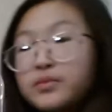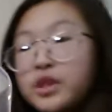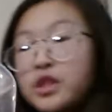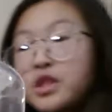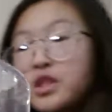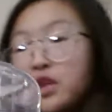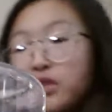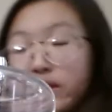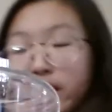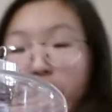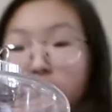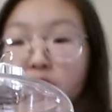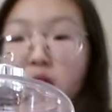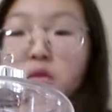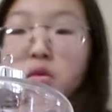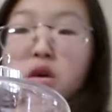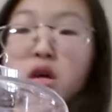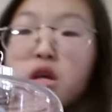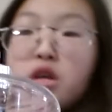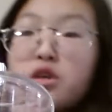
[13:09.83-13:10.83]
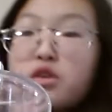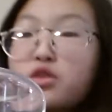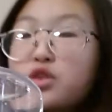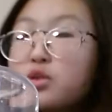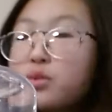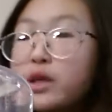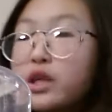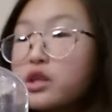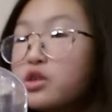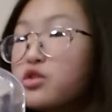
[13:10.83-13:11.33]
So now, you
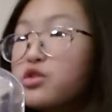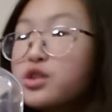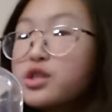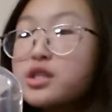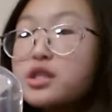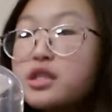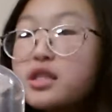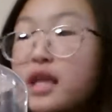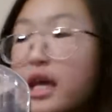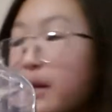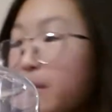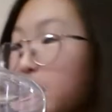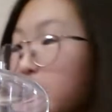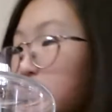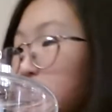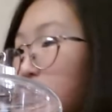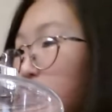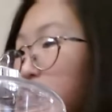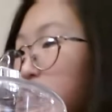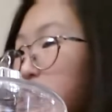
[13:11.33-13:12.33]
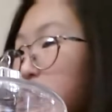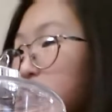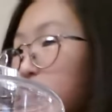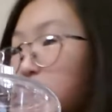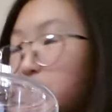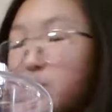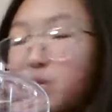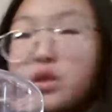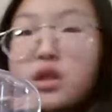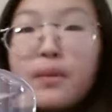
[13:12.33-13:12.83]
just want to do the same exact
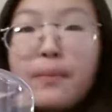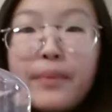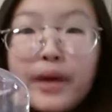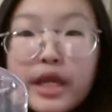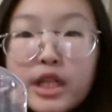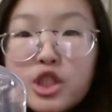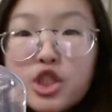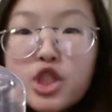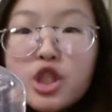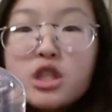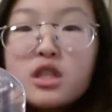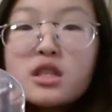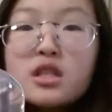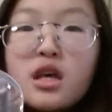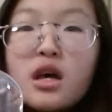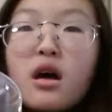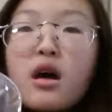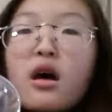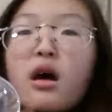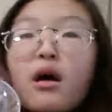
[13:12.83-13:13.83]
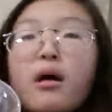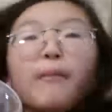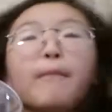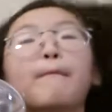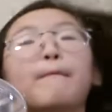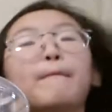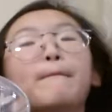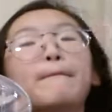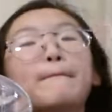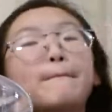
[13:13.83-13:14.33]
steps with the pictures.
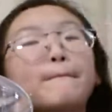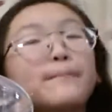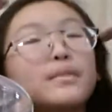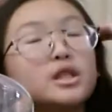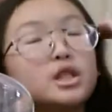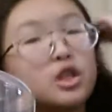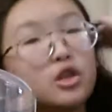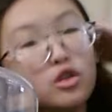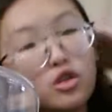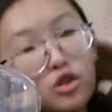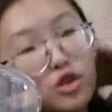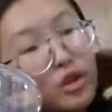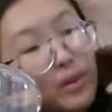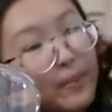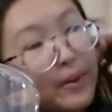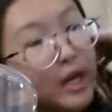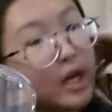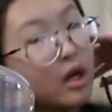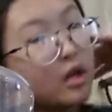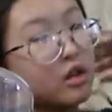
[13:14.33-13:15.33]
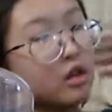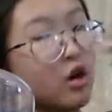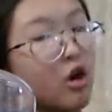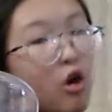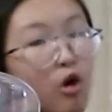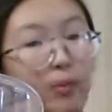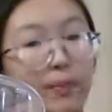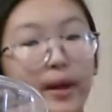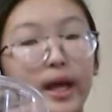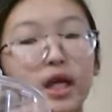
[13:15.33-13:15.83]
So do the
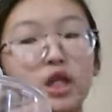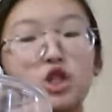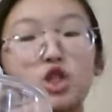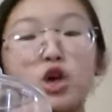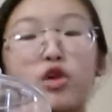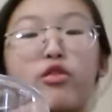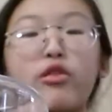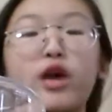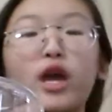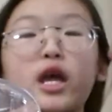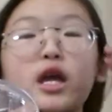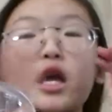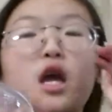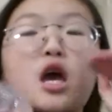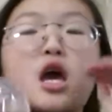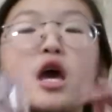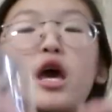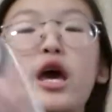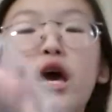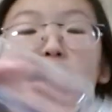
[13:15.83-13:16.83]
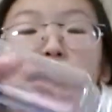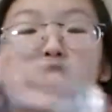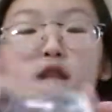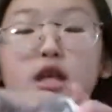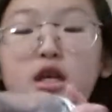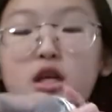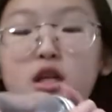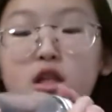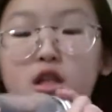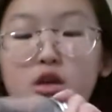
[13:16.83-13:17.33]
whole picture thing, and
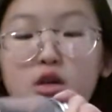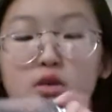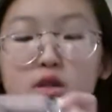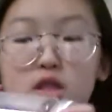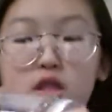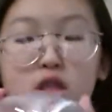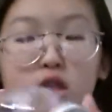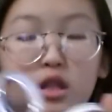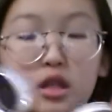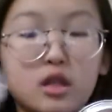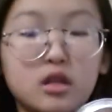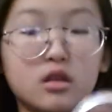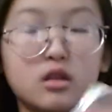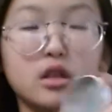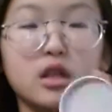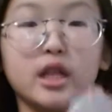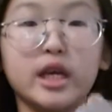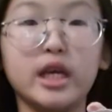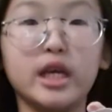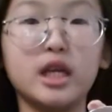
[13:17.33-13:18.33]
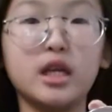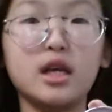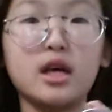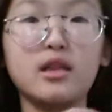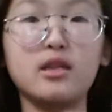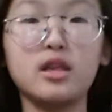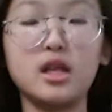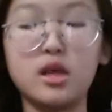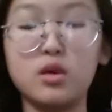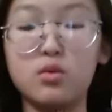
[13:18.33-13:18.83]
like glue it to the little lid,
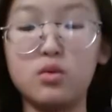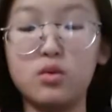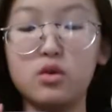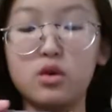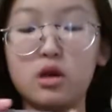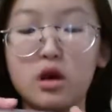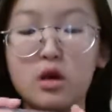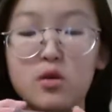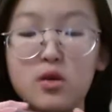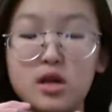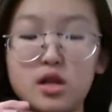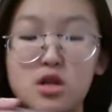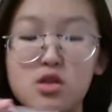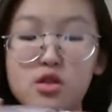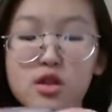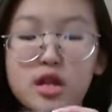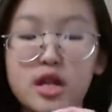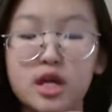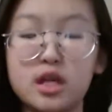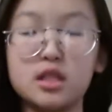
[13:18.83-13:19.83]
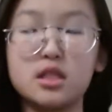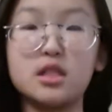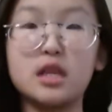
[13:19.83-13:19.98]
and then we'll go on to the next